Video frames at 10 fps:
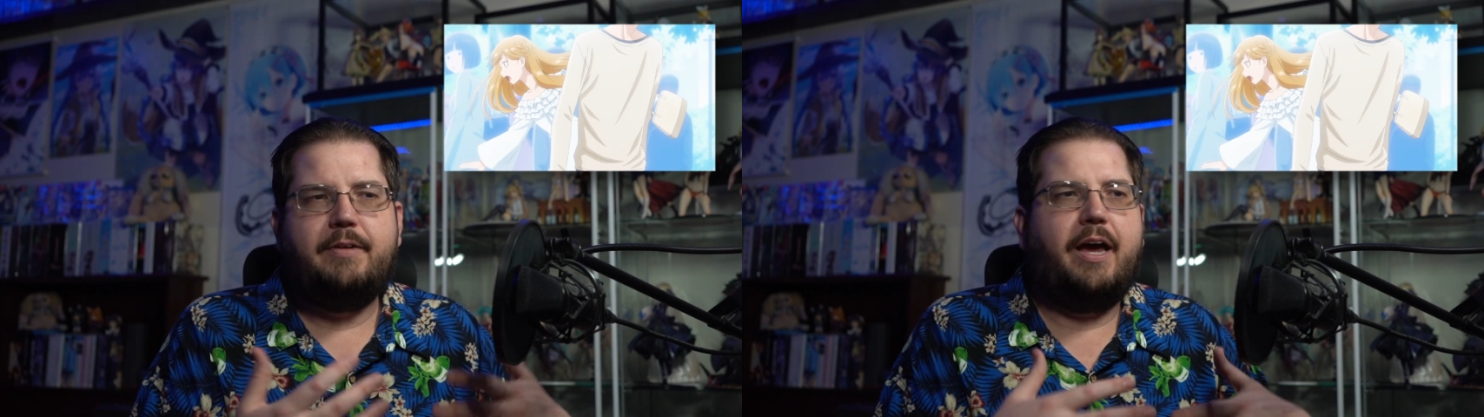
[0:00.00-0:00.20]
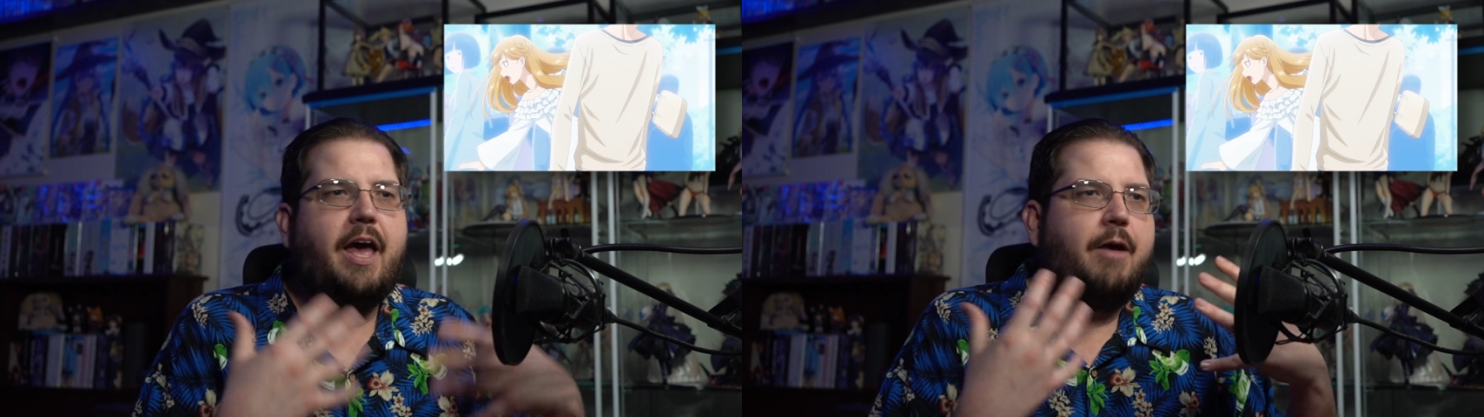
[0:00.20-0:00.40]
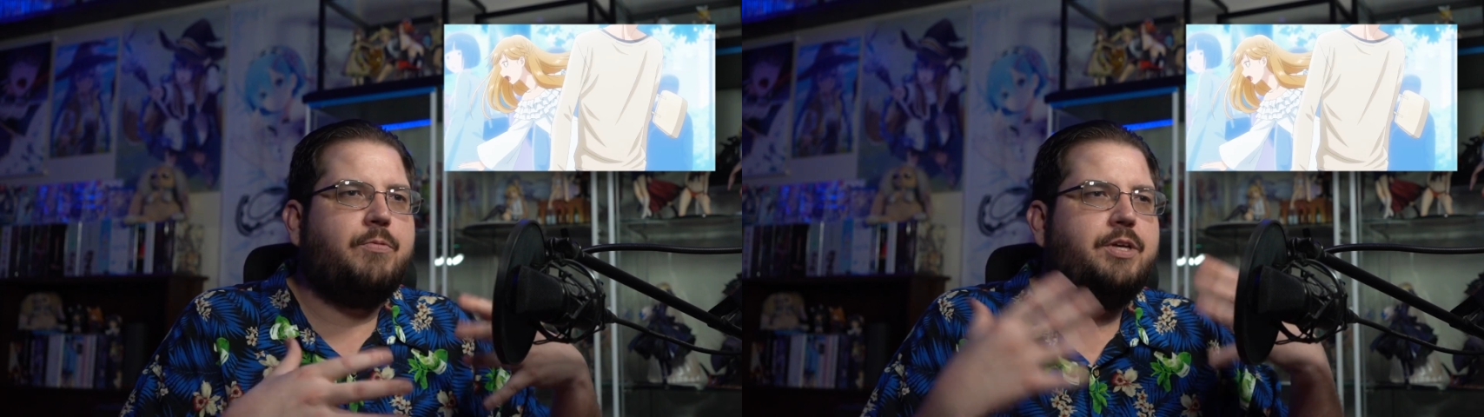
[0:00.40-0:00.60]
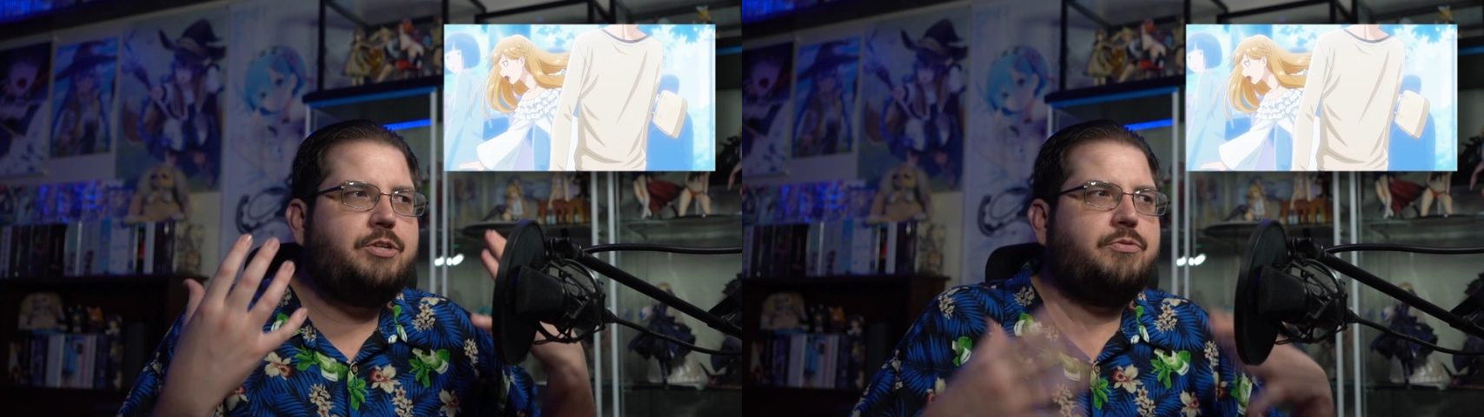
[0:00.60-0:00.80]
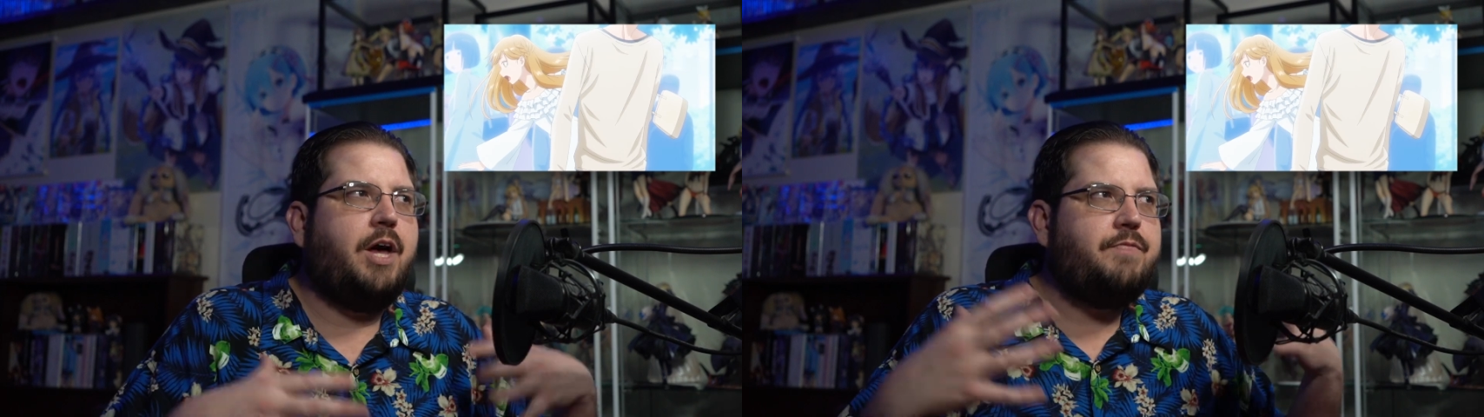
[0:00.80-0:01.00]
I really
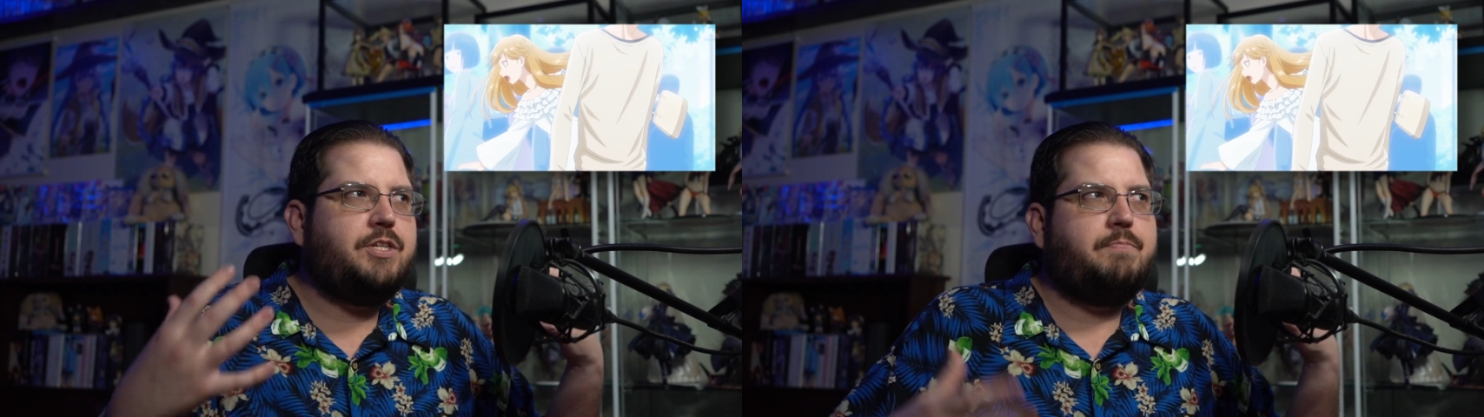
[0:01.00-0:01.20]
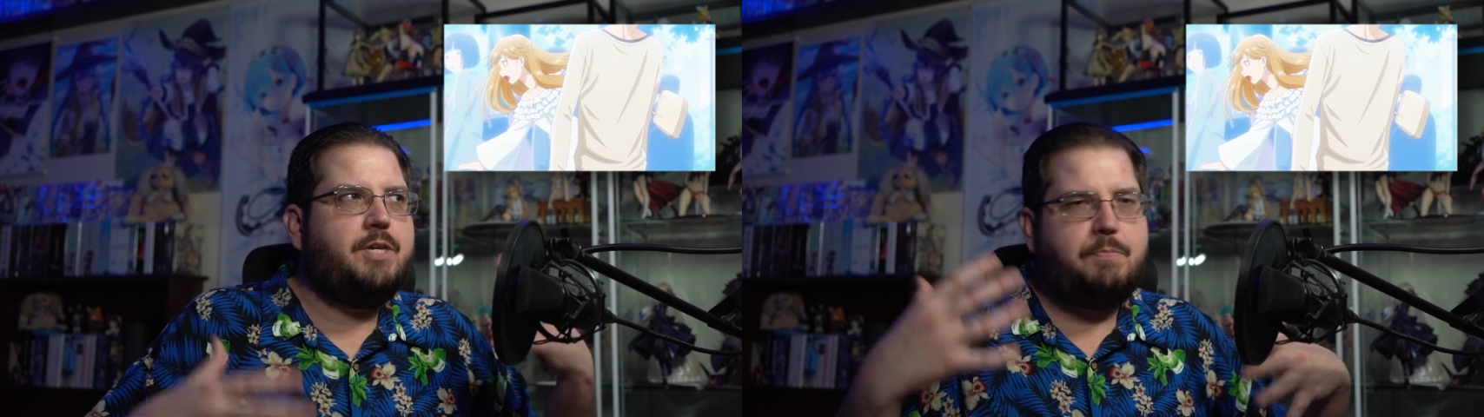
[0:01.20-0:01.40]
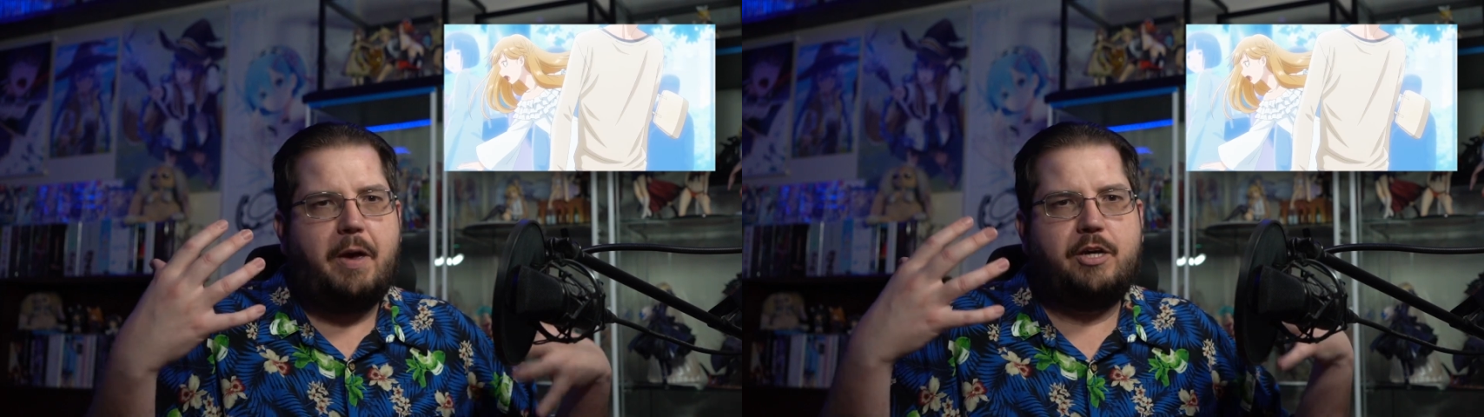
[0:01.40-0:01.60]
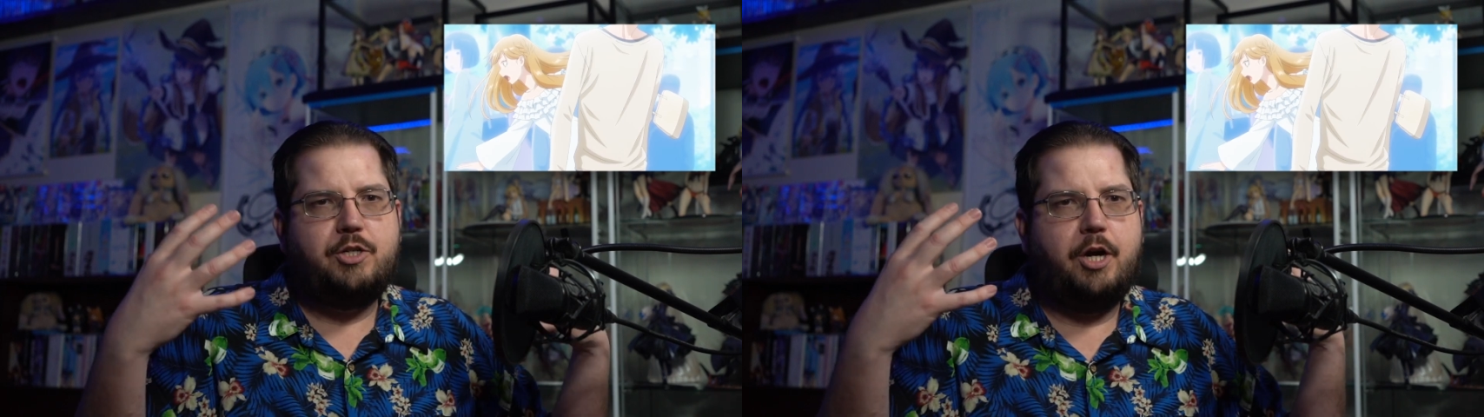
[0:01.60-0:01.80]
do love this mishmash